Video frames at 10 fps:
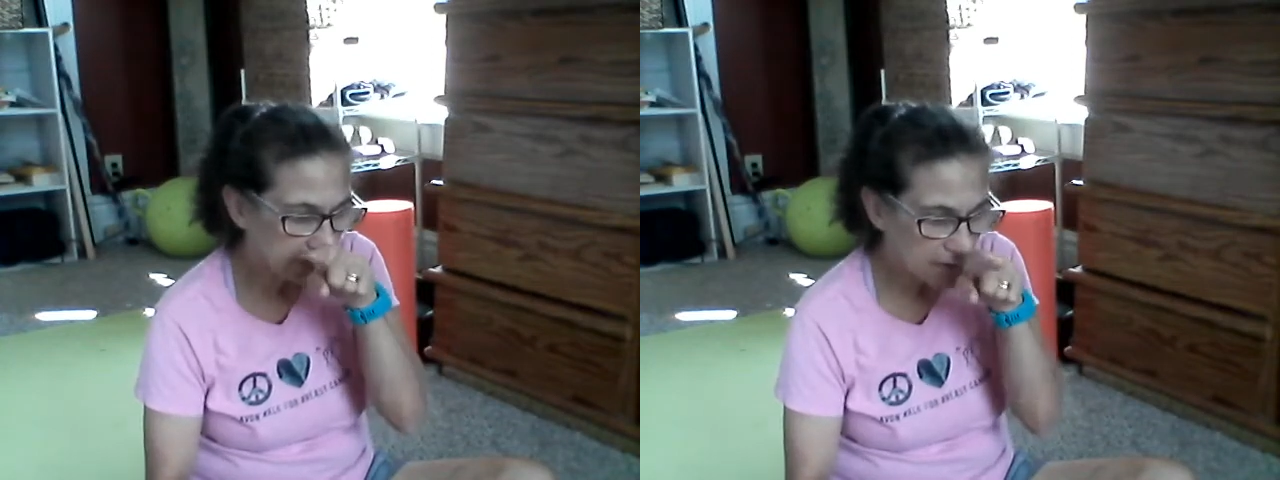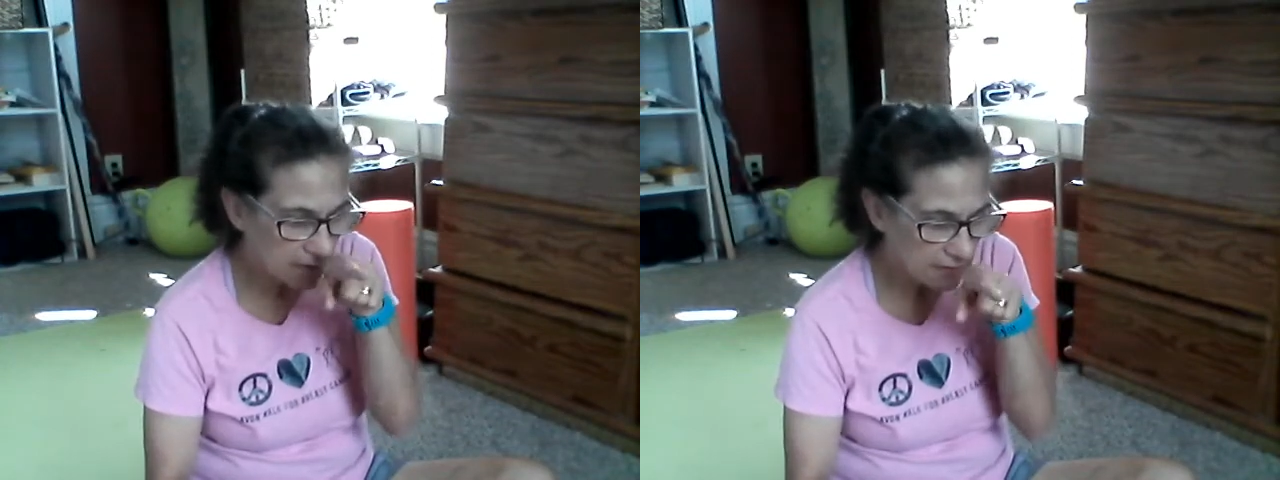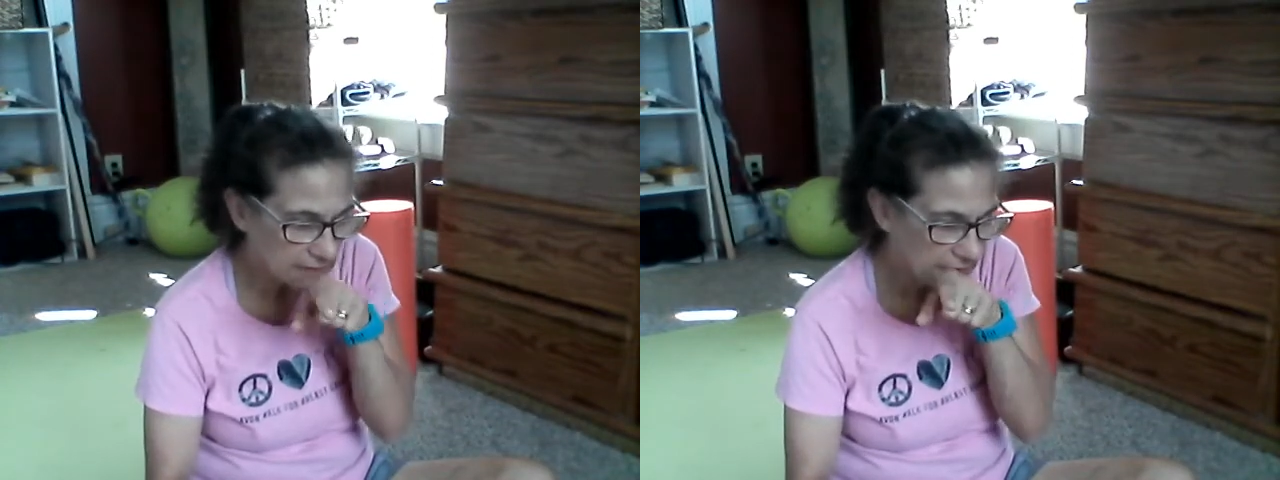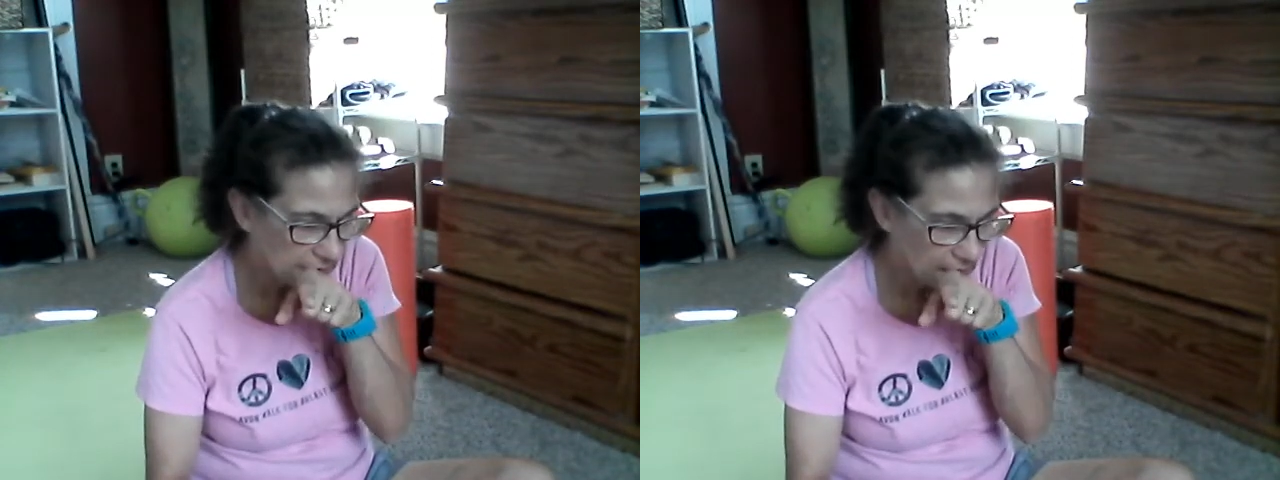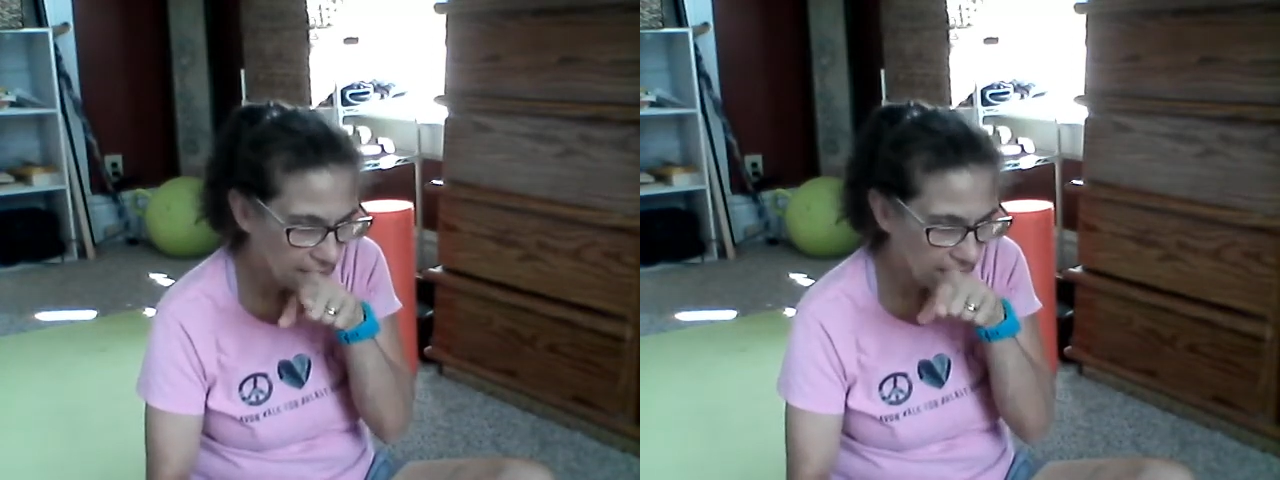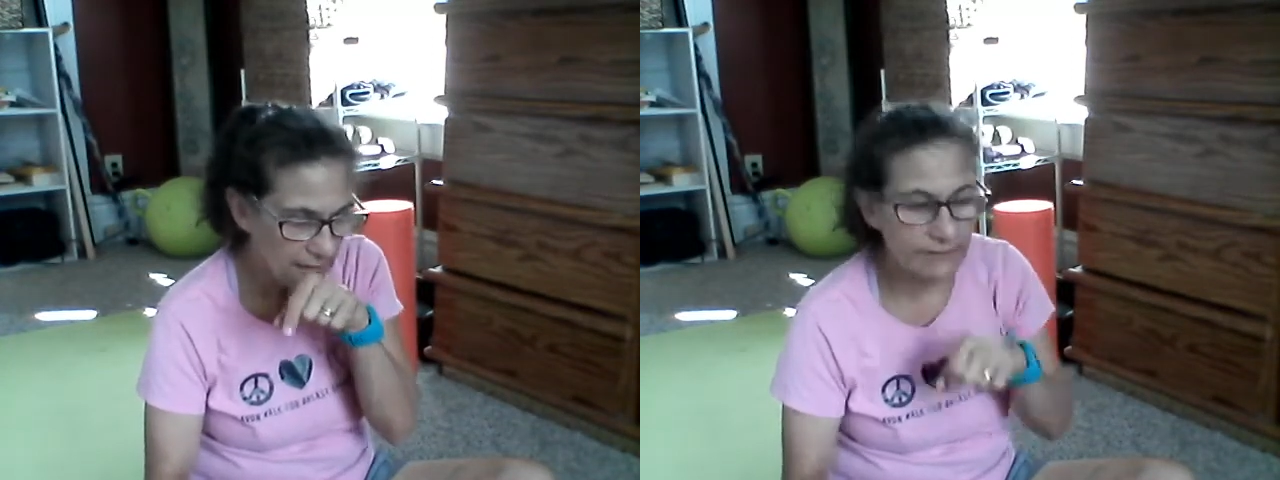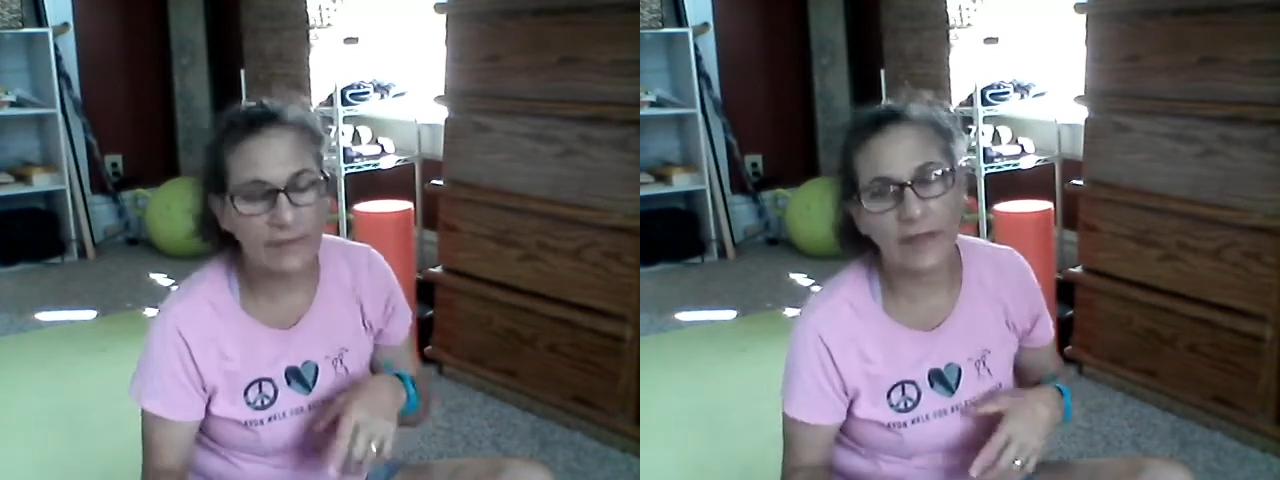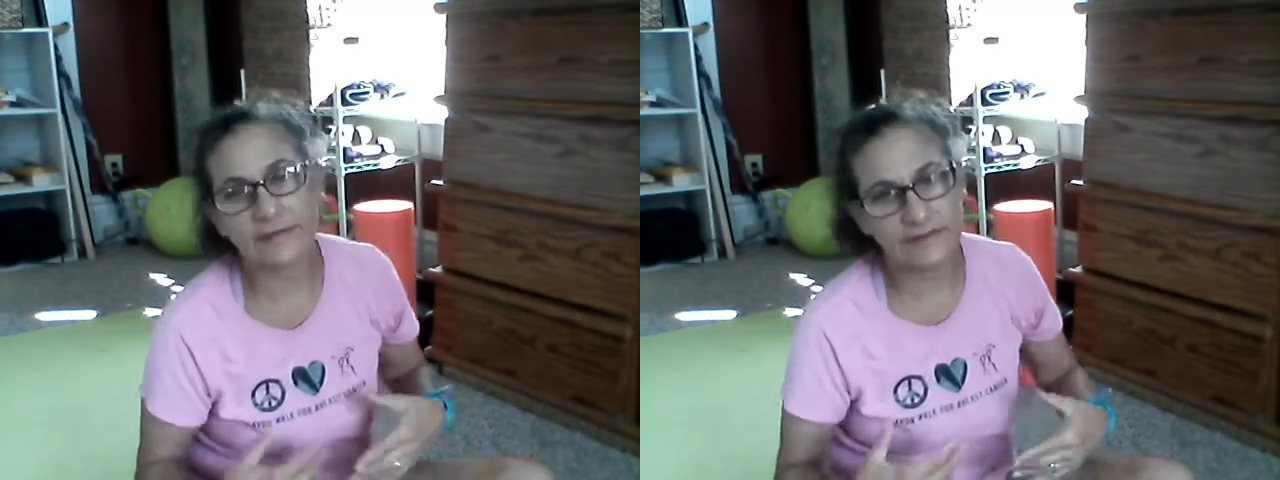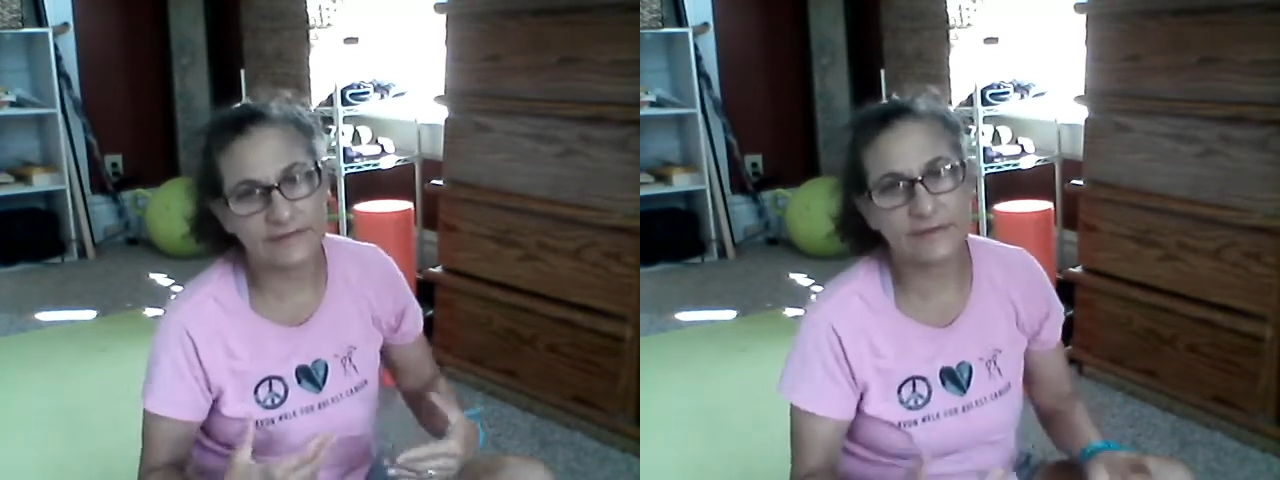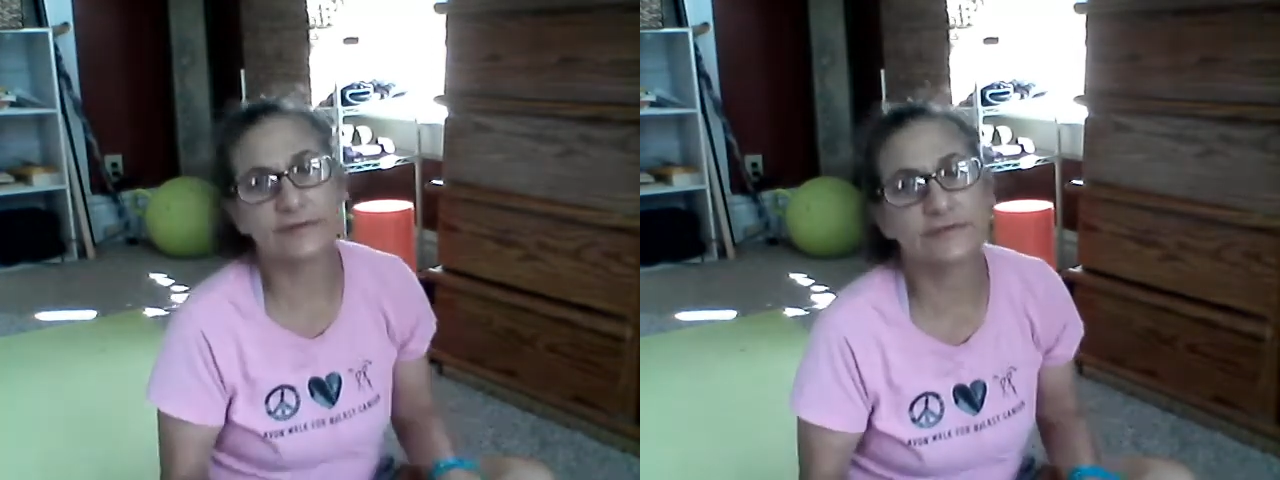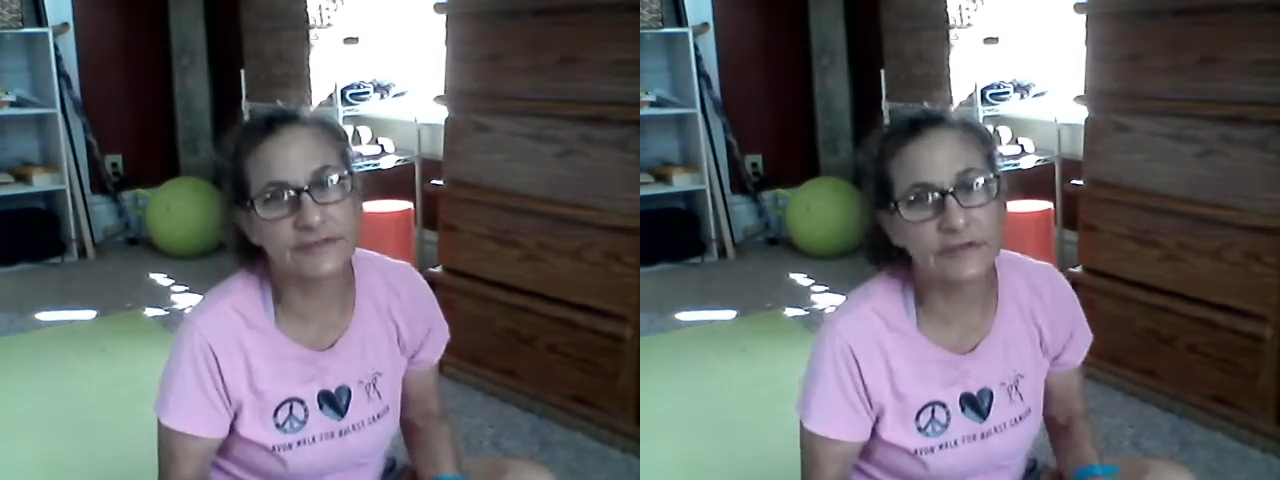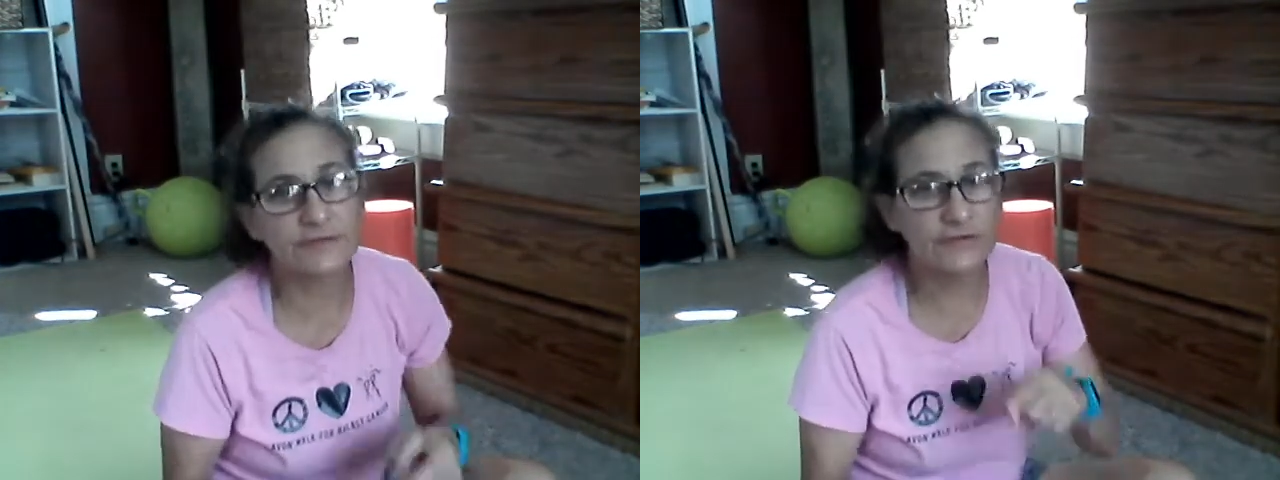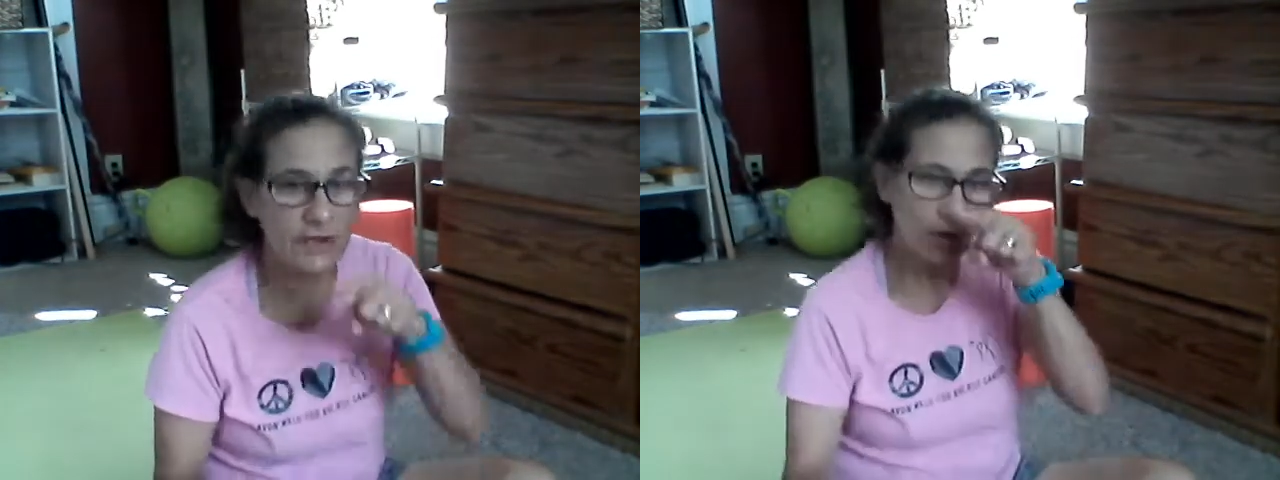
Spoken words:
an anterior tilt,